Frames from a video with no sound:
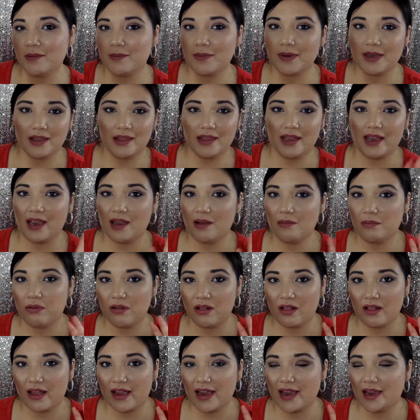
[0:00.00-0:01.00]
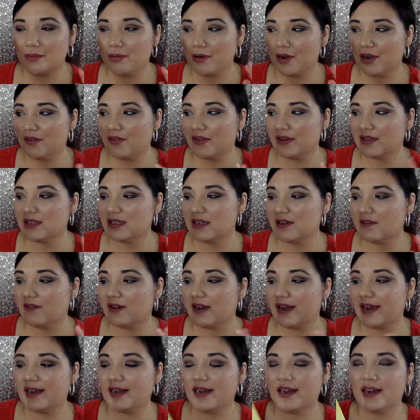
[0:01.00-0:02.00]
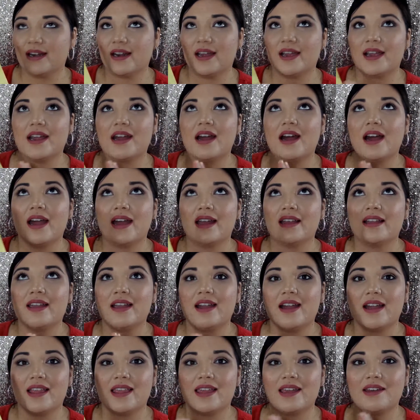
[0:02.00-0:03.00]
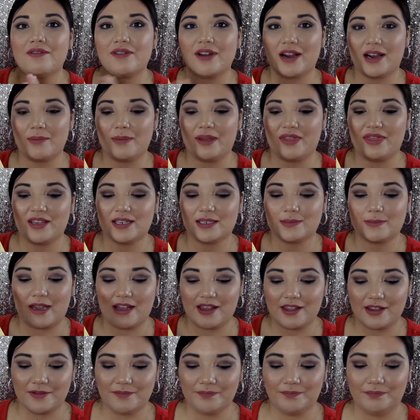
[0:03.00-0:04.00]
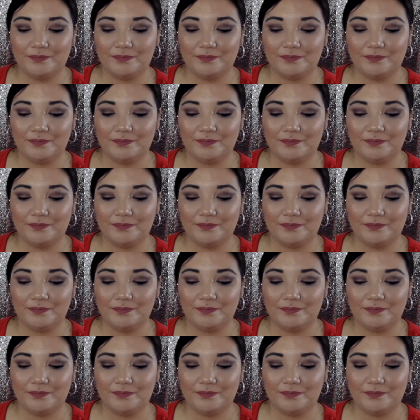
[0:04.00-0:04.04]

but they apply perfectly fine, and I highly, highly recommend this palette.